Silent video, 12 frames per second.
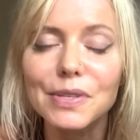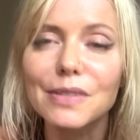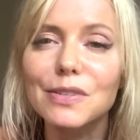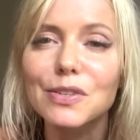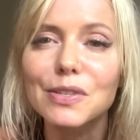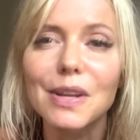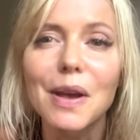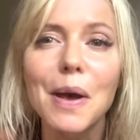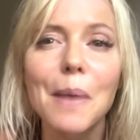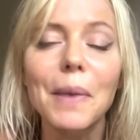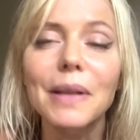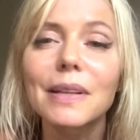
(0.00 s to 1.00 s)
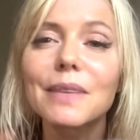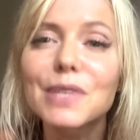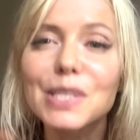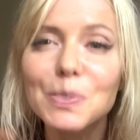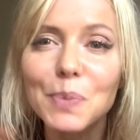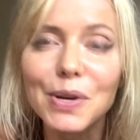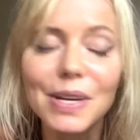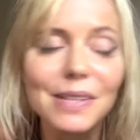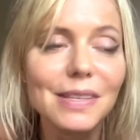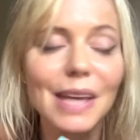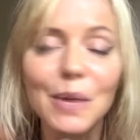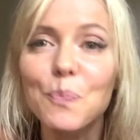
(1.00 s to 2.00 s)
This is just my lived
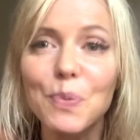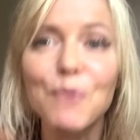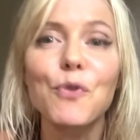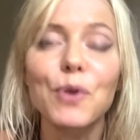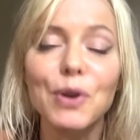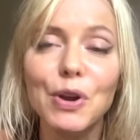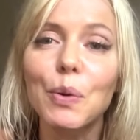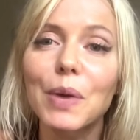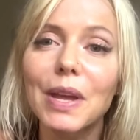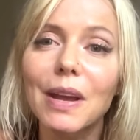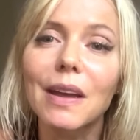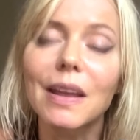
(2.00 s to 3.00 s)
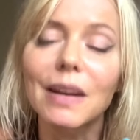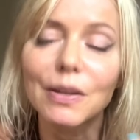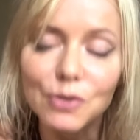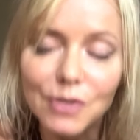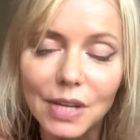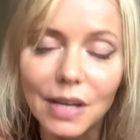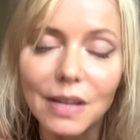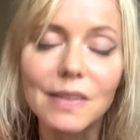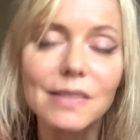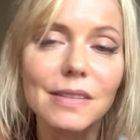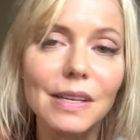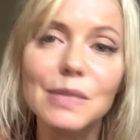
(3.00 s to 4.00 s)
experience, again, before knowing and understanding
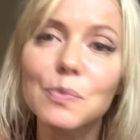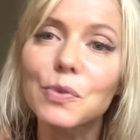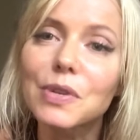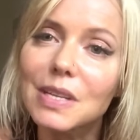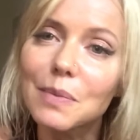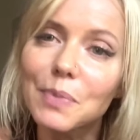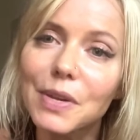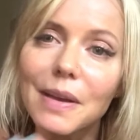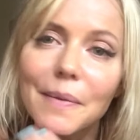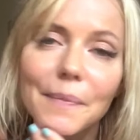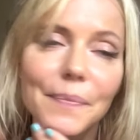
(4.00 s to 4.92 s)
these things more deeply.